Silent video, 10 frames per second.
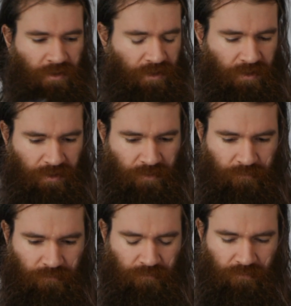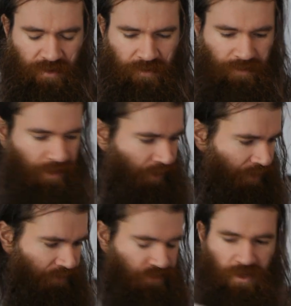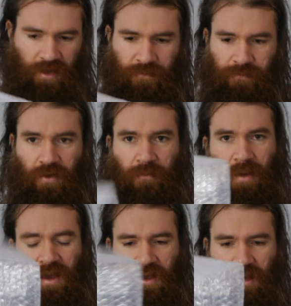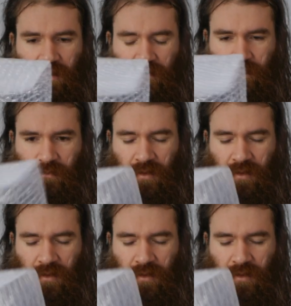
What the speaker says: They had like foam packing,